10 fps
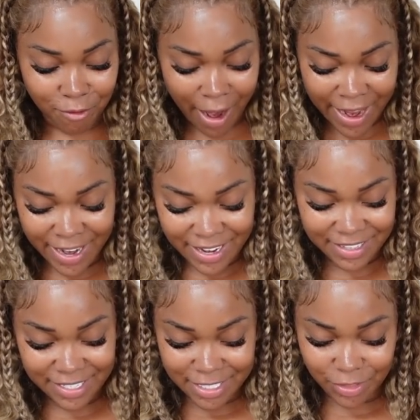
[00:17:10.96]
Right?
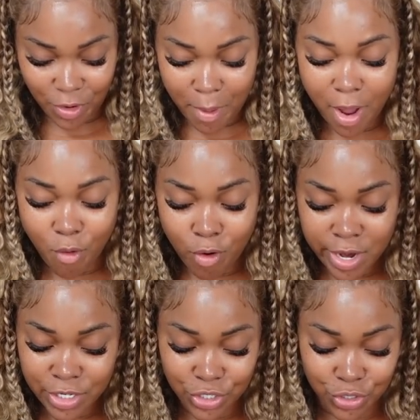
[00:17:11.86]
This is for my
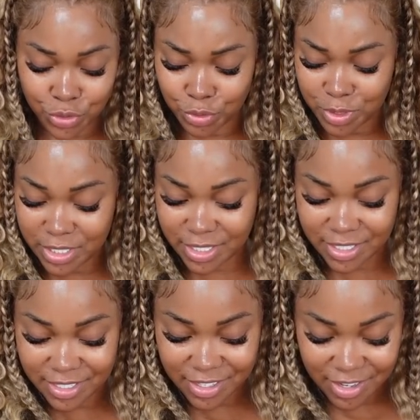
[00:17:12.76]
orange juice.
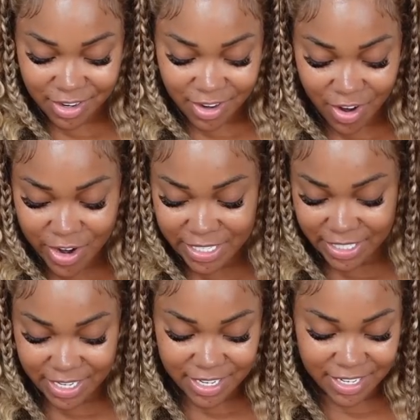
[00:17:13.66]
Or is
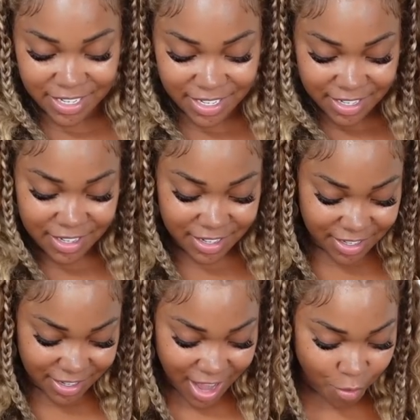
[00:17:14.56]
it?
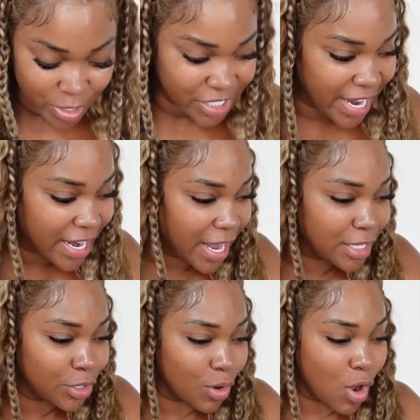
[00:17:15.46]
I wish it had like a
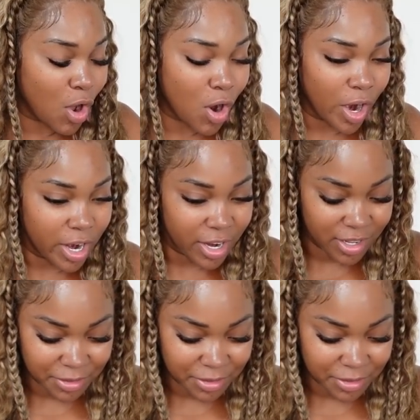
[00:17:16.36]
little card.